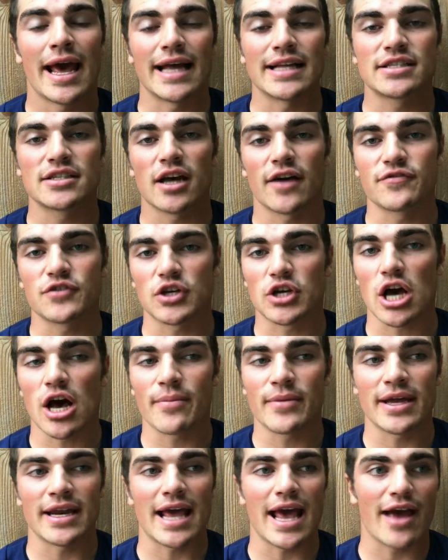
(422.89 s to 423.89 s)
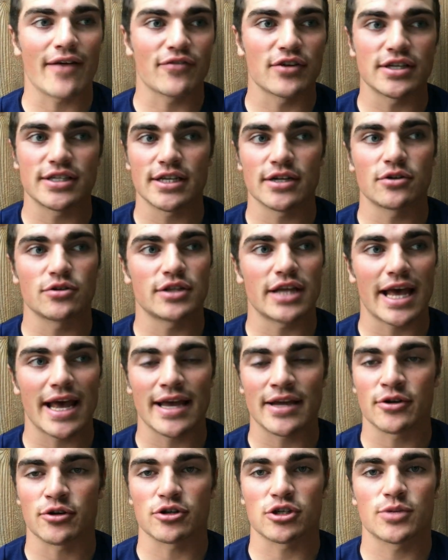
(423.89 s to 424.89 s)
It's tough to come in every single
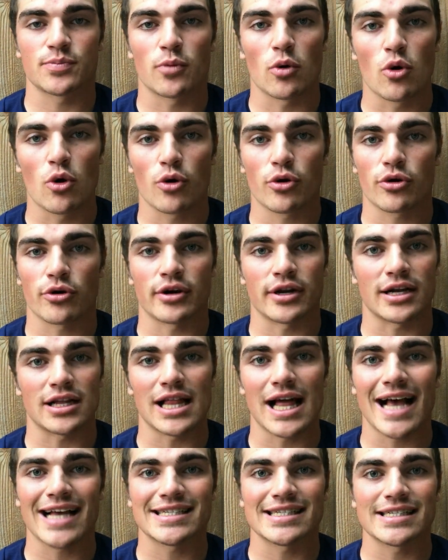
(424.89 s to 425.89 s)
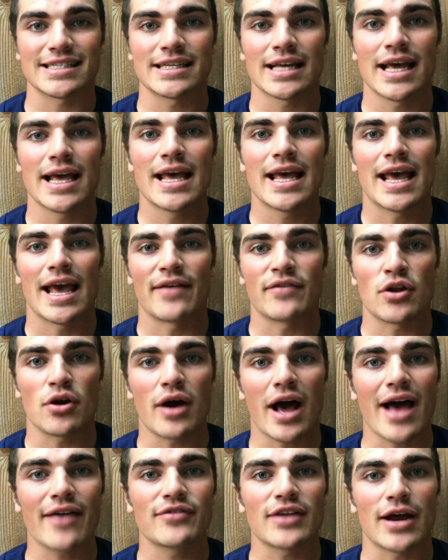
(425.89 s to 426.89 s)
day in your sport or in classes if you
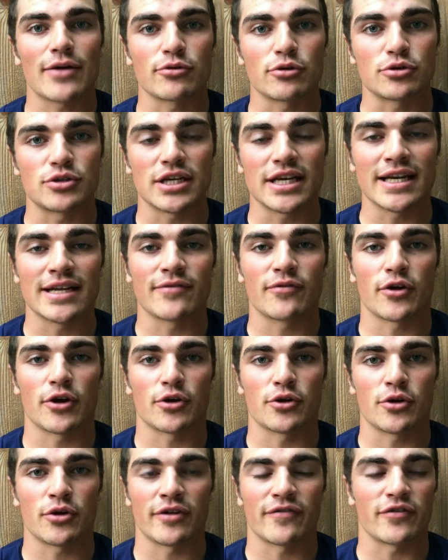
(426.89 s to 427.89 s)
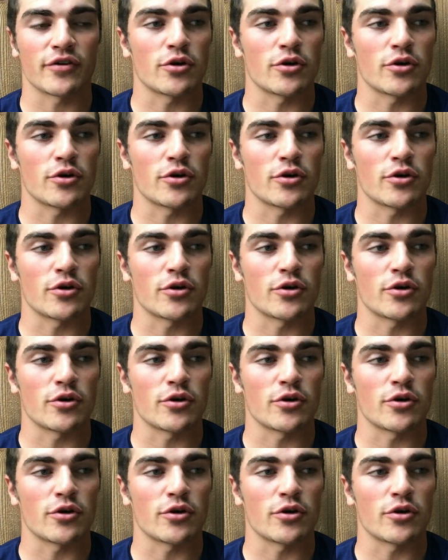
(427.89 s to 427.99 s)
don't have that routine of what you're doing.